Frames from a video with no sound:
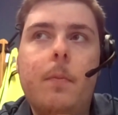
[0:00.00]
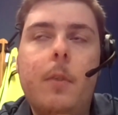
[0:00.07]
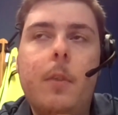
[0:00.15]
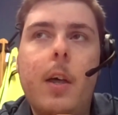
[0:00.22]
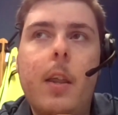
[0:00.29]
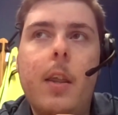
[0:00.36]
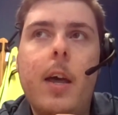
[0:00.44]

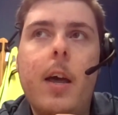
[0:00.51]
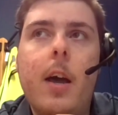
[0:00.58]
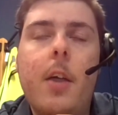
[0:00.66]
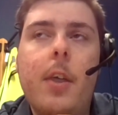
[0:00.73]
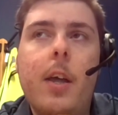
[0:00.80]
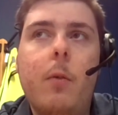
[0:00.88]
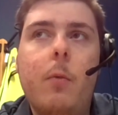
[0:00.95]

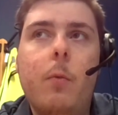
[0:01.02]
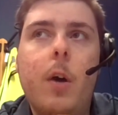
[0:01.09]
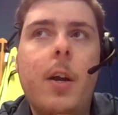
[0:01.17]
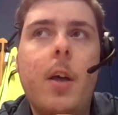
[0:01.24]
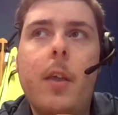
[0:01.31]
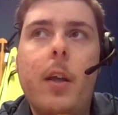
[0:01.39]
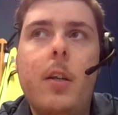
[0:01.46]

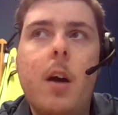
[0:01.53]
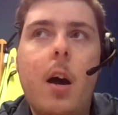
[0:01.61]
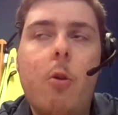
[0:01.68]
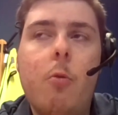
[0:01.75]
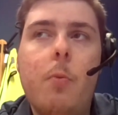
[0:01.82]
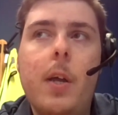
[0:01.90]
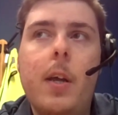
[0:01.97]
don't think
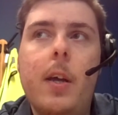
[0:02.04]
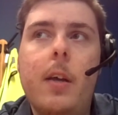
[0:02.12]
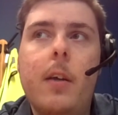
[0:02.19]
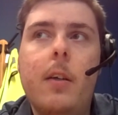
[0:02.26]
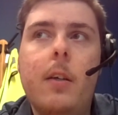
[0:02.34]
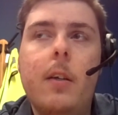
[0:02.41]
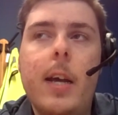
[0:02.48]
Dye will be
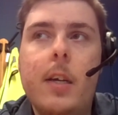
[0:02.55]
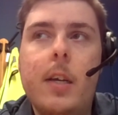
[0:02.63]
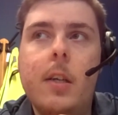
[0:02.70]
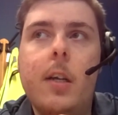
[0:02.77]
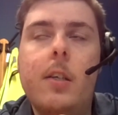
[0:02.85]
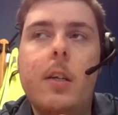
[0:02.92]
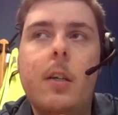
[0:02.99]
here next
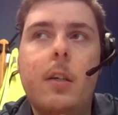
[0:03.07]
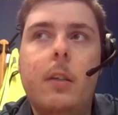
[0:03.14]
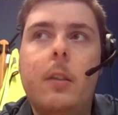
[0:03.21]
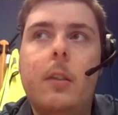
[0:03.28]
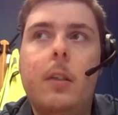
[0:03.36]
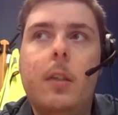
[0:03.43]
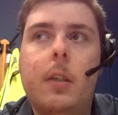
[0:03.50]
season.
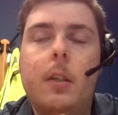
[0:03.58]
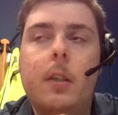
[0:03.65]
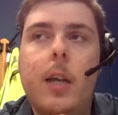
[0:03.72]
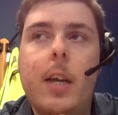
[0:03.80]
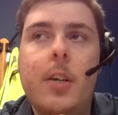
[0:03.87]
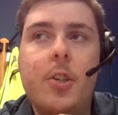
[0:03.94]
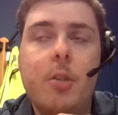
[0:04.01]

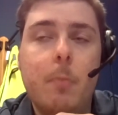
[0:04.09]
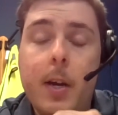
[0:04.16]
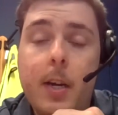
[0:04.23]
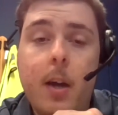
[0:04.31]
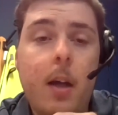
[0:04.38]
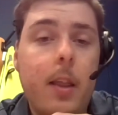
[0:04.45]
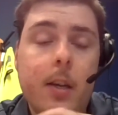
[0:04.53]
That's just my
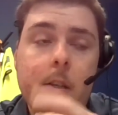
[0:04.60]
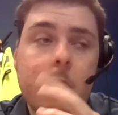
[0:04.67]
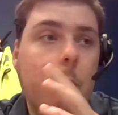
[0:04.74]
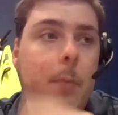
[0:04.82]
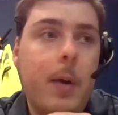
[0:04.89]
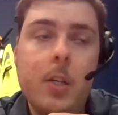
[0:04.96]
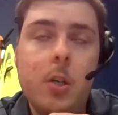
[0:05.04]
gut. That's
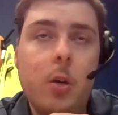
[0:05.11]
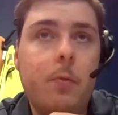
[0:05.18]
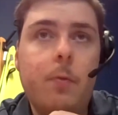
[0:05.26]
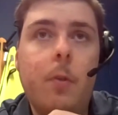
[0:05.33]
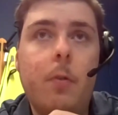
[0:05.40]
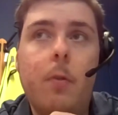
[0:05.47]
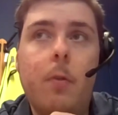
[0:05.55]
not based
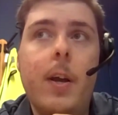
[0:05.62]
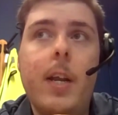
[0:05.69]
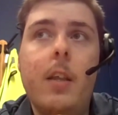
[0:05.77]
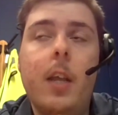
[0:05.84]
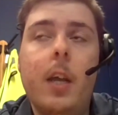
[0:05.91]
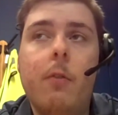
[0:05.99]
off of anything.